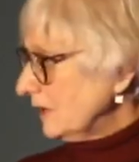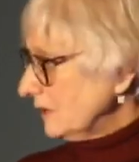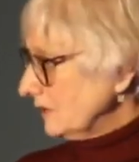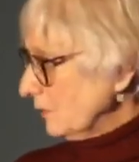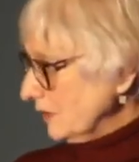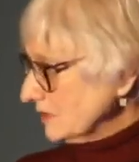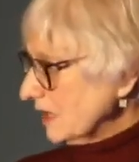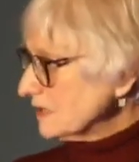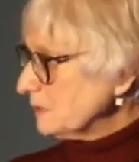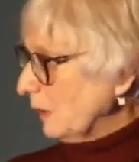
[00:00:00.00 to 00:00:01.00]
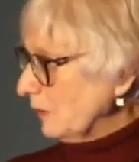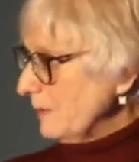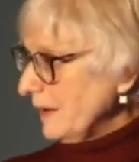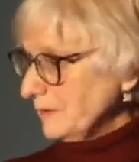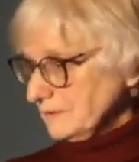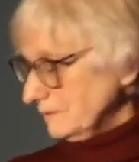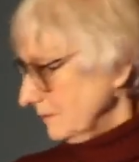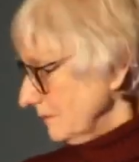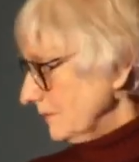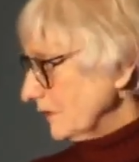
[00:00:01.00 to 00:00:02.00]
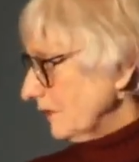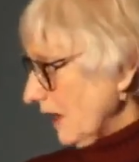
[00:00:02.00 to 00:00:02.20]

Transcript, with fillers: the ones I spoke about a